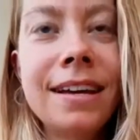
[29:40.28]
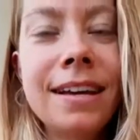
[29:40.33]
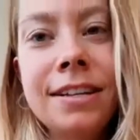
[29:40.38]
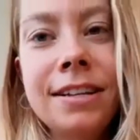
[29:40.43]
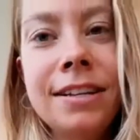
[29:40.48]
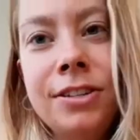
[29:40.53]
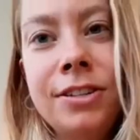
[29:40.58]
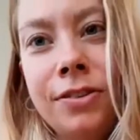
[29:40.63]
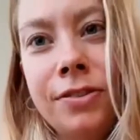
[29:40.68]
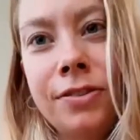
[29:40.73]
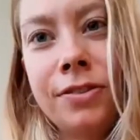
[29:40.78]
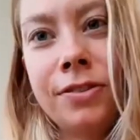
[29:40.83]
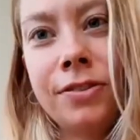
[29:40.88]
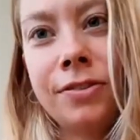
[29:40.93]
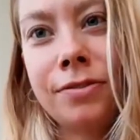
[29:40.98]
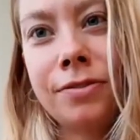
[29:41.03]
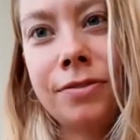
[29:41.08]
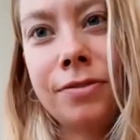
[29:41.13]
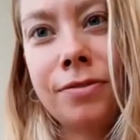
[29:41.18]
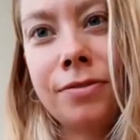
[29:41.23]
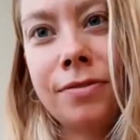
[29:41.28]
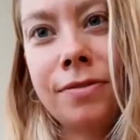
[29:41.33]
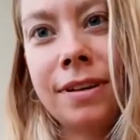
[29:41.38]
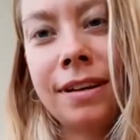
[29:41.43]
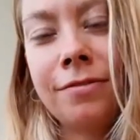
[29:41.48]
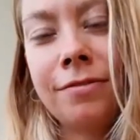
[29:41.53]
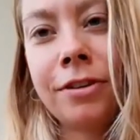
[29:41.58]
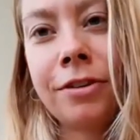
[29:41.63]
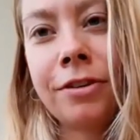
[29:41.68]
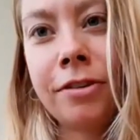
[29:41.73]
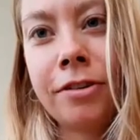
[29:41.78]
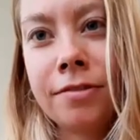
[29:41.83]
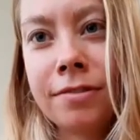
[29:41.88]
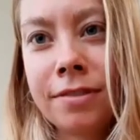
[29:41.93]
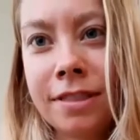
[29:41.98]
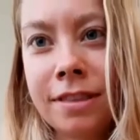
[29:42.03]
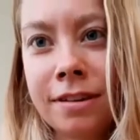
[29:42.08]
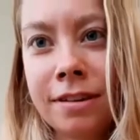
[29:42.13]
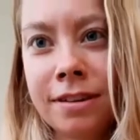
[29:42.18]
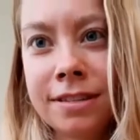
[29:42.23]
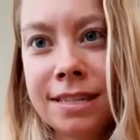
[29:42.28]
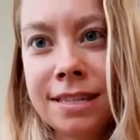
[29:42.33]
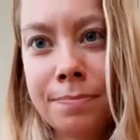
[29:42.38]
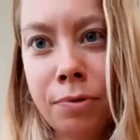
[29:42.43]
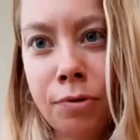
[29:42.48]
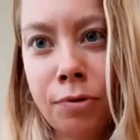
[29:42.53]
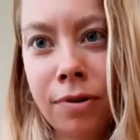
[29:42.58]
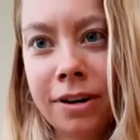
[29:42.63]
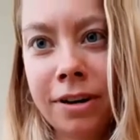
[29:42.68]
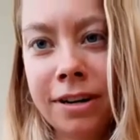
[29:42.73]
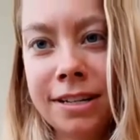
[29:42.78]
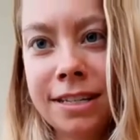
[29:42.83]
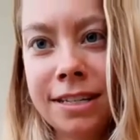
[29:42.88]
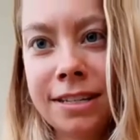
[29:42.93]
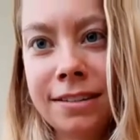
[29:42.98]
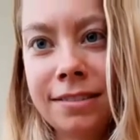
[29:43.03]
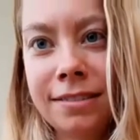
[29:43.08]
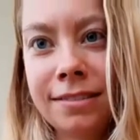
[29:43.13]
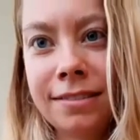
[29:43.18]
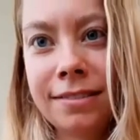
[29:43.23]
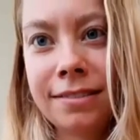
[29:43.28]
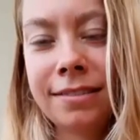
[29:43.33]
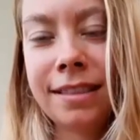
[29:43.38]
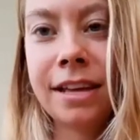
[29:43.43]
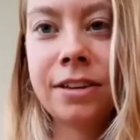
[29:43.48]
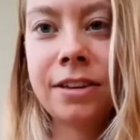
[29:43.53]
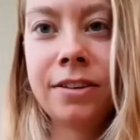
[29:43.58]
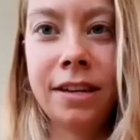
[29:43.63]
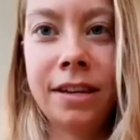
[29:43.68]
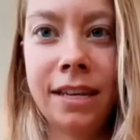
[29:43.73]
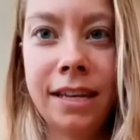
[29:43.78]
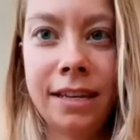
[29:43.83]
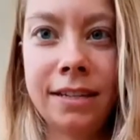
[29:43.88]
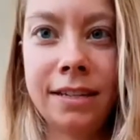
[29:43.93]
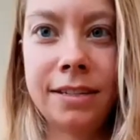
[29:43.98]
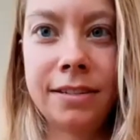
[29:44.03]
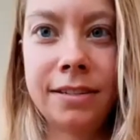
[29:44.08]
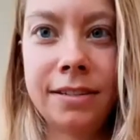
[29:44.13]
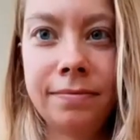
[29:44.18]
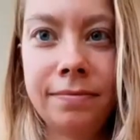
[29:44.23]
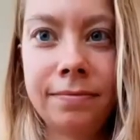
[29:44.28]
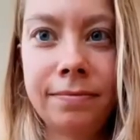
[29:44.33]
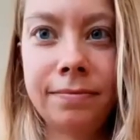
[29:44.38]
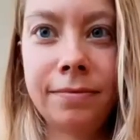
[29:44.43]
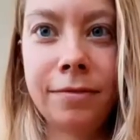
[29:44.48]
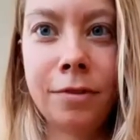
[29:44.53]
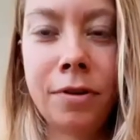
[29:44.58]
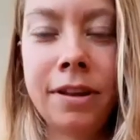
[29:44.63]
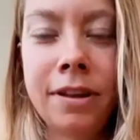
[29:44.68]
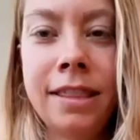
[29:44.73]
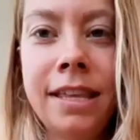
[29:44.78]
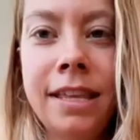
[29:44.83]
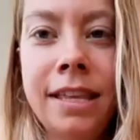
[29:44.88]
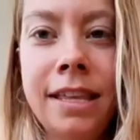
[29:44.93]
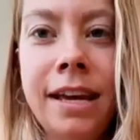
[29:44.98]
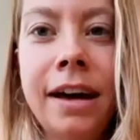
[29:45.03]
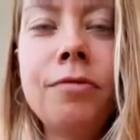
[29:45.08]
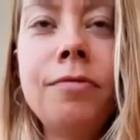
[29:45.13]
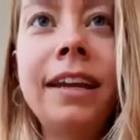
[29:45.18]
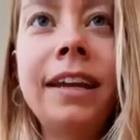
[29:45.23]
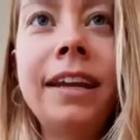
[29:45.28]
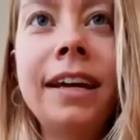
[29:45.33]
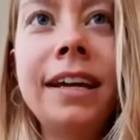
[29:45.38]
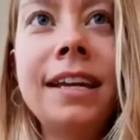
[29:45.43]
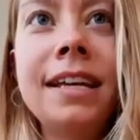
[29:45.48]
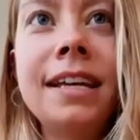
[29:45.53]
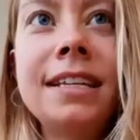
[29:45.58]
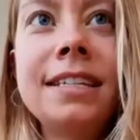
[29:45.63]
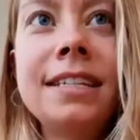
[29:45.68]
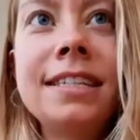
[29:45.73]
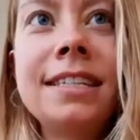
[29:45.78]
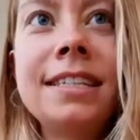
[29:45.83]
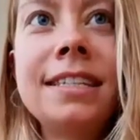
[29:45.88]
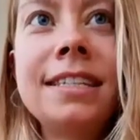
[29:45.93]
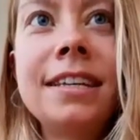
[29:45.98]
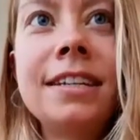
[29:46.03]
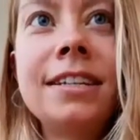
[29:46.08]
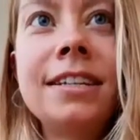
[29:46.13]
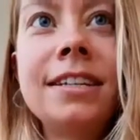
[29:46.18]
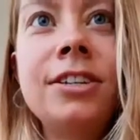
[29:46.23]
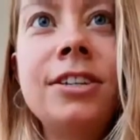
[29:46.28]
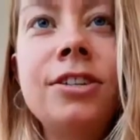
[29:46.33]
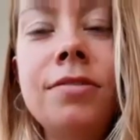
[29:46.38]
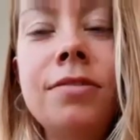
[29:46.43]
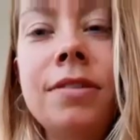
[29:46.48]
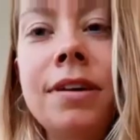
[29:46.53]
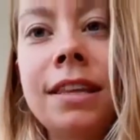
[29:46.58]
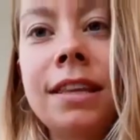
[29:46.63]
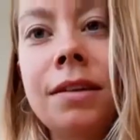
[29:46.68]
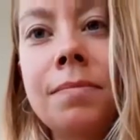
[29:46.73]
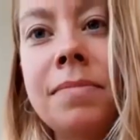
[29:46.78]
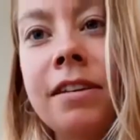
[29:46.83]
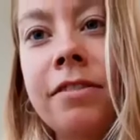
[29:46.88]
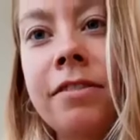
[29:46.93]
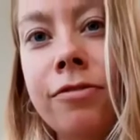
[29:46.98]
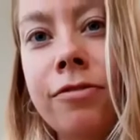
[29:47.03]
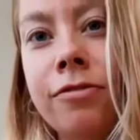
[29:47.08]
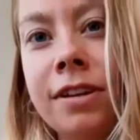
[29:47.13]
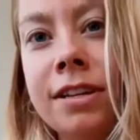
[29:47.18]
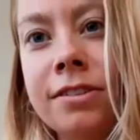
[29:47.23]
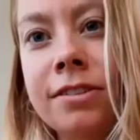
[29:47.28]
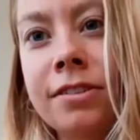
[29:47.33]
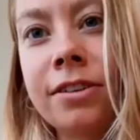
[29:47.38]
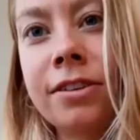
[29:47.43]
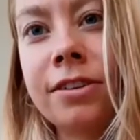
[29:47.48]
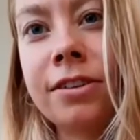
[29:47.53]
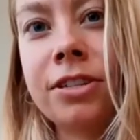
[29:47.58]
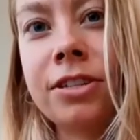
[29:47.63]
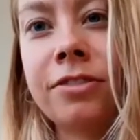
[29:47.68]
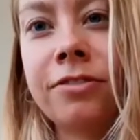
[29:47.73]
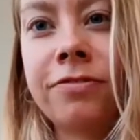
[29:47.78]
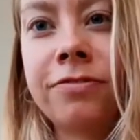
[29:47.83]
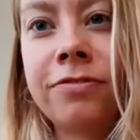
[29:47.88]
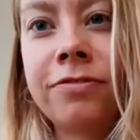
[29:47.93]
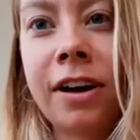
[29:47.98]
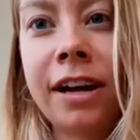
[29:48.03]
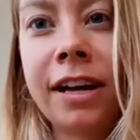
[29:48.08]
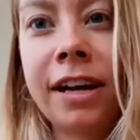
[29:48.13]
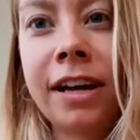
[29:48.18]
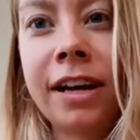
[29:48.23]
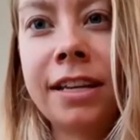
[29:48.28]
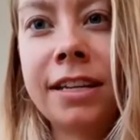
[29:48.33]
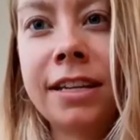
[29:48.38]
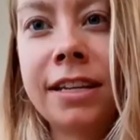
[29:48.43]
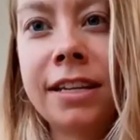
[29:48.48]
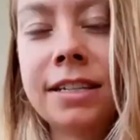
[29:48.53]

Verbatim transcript: to recruit the support that you need or the unwillingness to do a little bit of research to find